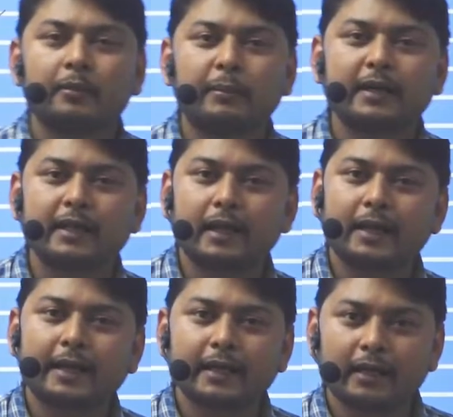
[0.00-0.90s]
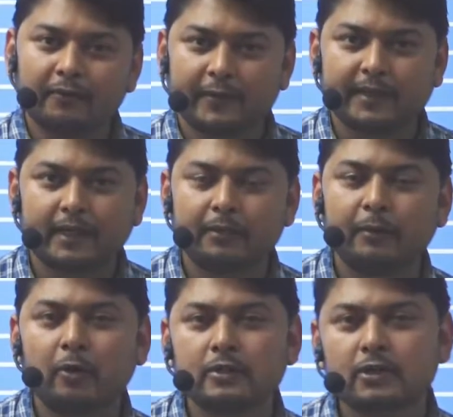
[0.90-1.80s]
But they are getting affected
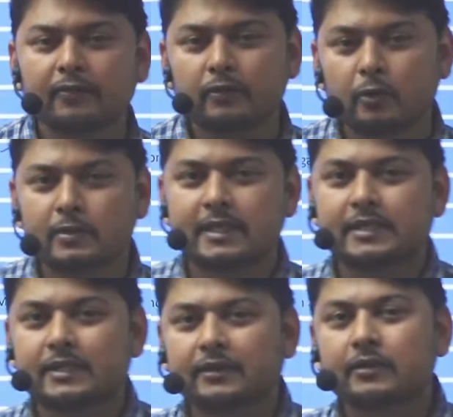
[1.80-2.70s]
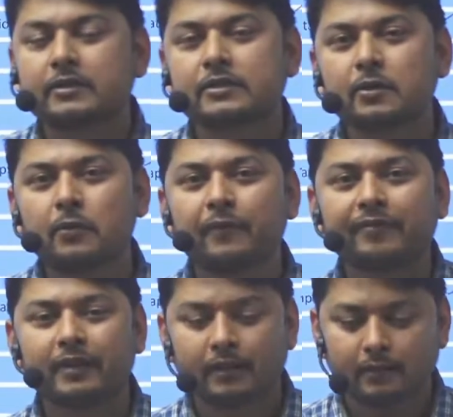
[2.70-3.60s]
because of those regions. So
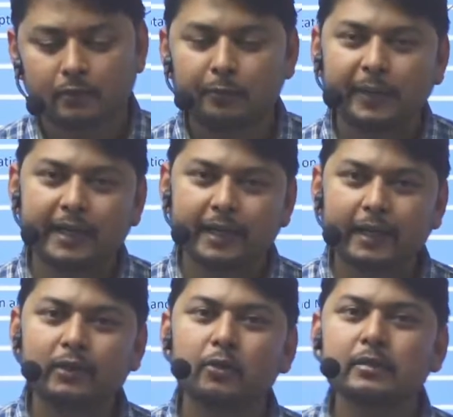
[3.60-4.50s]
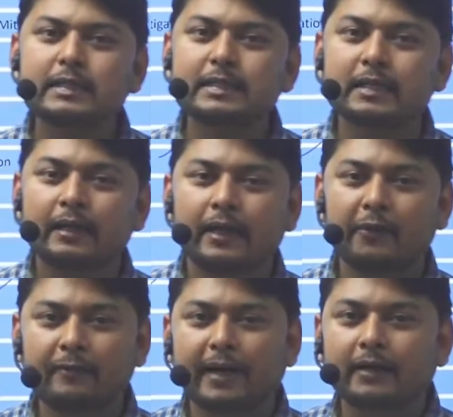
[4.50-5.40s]
to mitigate those
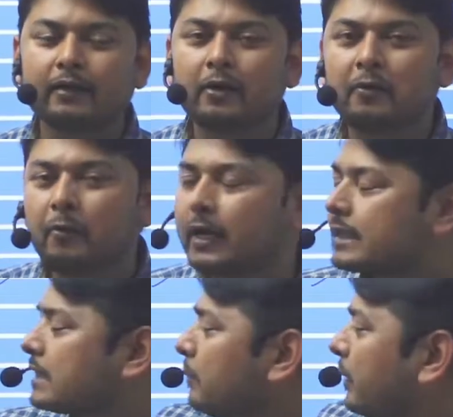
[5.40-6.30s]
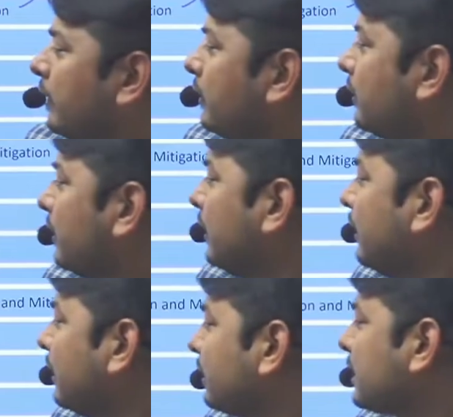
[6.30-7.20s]
effects, for example,
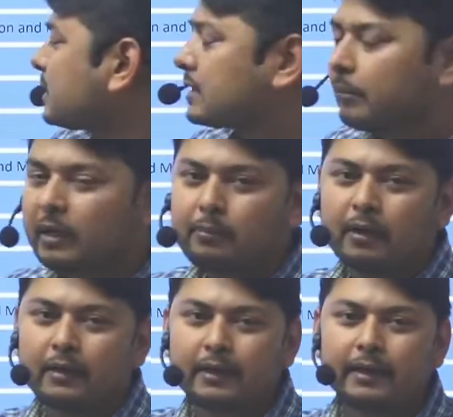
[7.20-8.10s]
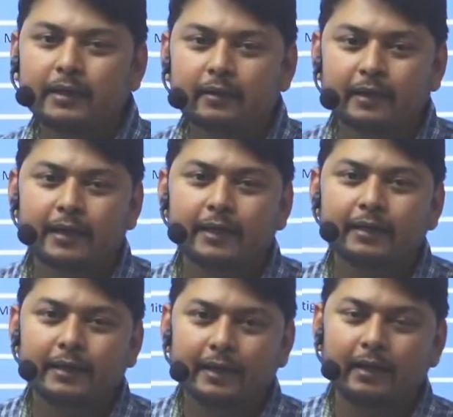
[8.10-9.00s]
the stubble burning
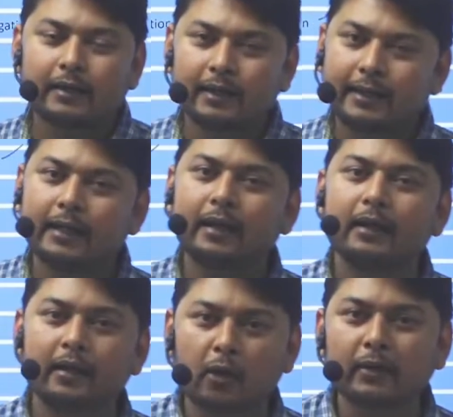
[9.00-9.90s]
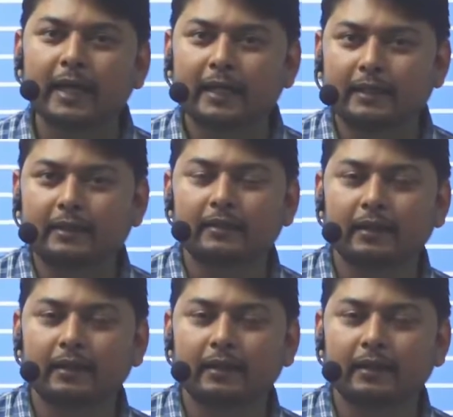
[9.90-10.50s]
in and around Delhi,